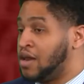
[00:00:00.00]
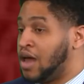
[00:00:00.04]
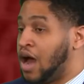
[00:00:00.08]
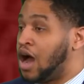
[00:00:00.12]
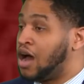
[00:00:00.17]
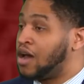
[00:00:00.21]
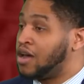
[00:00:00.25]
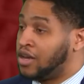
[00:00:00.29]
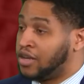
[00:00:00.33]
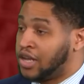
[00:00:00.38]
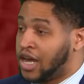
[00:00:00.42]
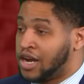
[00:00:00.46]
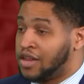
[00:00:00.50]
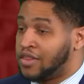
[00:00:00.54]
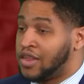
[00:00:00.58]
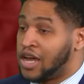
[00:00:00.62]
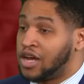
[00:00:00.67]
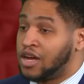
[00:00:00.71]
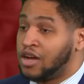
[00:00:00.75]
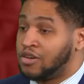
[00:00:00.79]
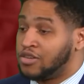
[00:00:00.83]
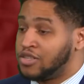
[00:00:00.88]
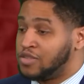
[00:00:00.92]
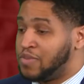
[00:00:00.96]
a lot of
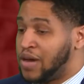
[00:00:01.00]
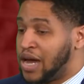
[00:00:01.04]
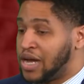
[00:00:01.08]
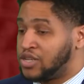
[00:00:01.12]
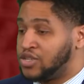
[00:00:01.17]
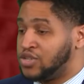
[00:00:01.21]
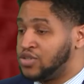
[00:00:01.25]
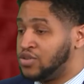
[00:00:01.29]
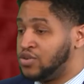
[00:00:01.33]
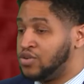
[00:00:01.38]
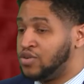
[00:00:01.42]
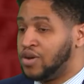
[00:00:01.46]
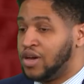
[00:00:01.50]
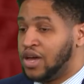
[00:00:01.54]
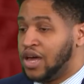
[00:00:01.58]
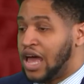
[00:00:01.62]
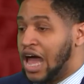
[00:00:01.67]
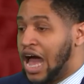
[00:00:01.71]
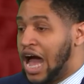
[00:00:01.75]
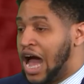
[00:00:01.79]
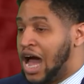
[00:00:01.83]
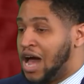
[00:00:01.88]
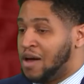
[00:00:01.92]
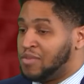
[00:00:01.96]
that goes back to,
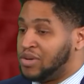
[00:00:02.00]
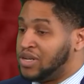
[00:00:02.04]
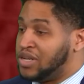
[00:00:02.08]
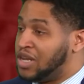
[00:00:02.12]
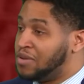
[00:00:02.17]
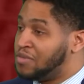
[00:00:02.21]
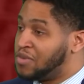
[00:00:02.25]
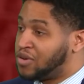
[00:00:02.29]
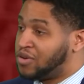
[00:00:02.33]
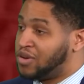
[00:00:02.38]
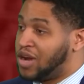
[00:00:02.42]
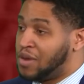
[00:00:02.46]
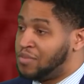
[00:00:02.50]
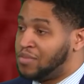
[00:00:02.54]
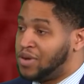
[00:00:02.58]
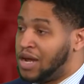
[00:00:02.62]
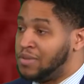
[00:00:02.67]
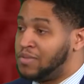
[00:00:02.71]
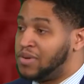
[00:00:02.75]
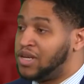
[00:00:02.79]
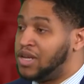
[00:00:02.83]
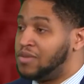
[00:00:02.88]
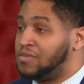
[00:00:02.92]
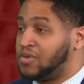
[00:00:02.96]
I'm a Democrat, but
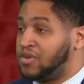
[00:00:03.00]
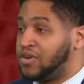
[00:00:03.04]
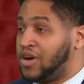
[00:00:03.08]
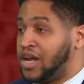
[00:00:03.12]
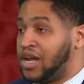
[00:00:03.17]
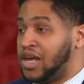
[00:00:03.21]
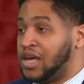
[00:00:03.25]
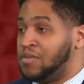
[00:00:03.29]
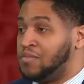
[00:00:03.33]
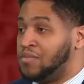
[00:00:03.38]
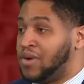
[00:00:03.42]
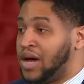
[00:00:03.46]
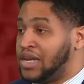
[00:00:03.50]
I'm a Democrat in my